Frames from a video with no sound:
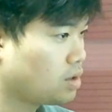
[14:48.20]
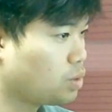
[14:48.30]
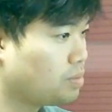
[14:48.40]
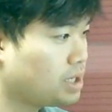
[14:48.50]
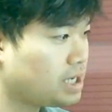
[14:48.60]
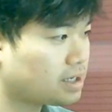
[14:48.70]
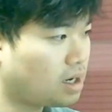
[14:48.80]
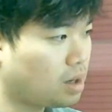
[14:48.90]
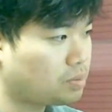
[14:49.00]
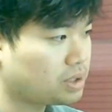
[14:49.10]
With media
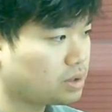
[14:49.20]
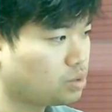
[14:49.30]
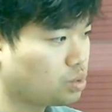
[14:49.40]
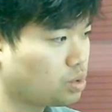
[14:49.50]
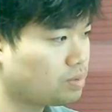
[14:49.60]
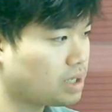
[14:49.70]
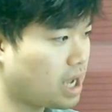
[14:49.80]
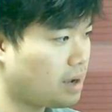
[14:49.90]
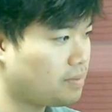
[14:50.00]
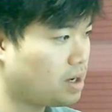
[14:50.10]
company group,
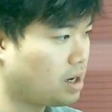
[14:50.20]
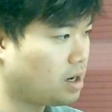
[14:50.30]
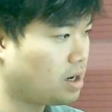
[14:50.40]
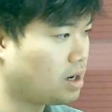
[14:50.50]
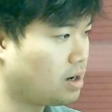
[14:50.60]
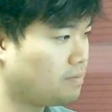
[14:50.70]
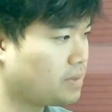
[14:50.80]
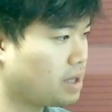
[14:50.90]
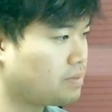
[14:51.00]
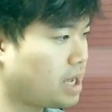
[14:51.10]

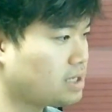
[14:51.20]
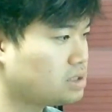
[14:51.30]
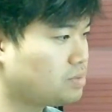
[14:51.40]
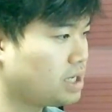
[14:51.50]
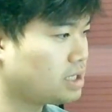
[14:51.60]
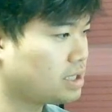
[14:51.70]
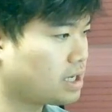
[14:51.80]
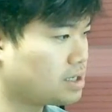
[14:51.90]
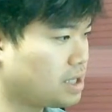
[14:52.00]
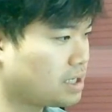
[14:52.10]
I'm estimating that
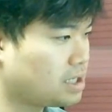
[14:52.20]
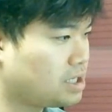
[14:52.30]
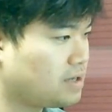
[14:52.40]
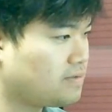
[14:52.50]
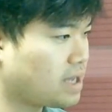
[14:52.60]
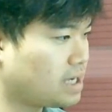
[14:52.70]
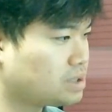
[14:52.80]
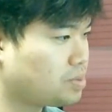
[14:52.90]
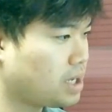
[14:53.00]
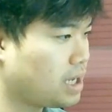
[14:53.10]
connected TV ad
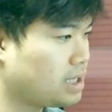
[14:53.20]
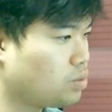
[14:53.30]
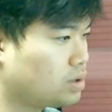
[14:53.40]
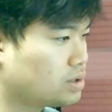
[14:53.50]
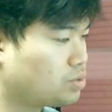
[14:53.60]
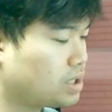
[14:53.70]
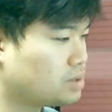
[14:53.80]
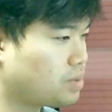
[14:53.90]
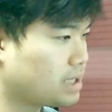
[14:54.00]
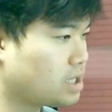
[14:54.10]
spending will increase by
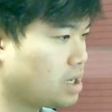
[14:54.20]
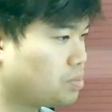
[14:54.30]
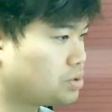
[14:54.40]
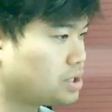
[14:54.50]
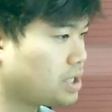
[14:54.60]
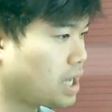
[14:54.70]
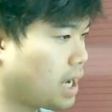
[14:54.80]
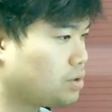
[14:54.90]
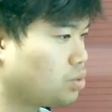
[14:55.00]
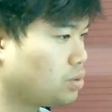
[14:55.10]
10%
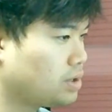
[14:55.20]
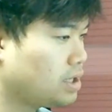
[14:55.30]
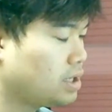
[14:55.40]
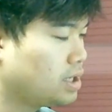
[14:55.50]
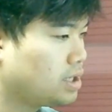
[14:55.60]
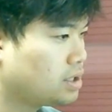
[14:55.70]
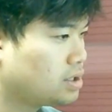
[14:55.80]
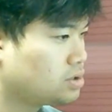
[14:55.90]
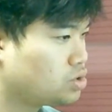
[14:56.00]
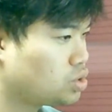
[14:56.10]
annually
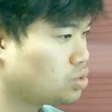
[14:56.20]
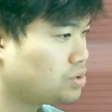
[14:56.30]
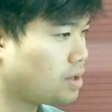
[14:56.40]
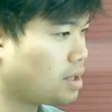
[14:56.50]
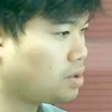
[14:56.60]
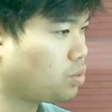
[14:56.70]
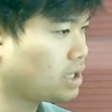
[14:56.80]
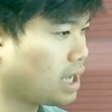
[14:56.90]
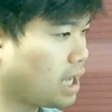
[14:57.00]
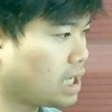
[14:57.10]
through
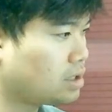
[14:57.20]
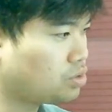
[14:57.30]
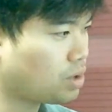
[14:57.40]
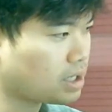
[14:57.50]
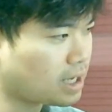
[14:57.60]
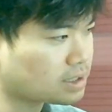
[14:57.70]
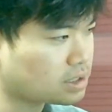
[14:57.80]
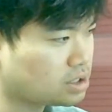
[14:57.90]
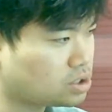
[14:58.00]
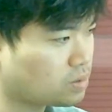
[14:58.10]
2028. The trade desk is
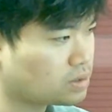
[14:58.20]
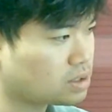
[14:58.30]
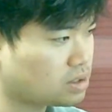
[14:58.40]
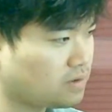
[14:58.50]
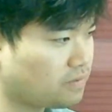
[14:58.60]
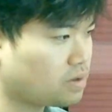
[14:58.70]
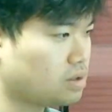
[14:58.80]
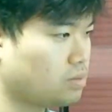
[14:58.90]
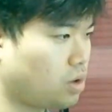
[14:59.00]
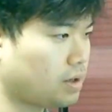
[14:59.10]
showing significant
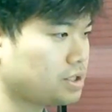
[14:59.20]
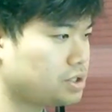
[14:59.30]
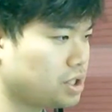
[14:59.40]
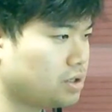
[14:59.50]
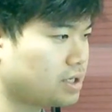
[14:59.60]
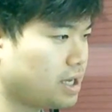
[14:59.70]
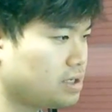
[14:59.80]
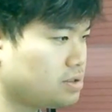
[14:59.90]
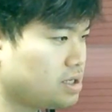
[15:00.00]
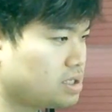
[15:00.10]
market share gains
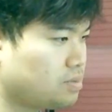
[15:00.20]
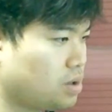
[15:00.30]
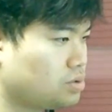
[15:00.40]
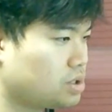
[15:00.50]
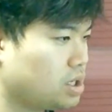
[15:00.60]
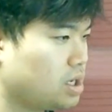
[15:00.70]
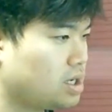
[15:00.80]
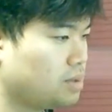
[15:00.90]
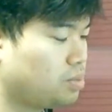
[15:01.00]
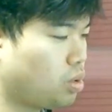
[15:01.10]
in its most
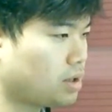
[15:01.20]
important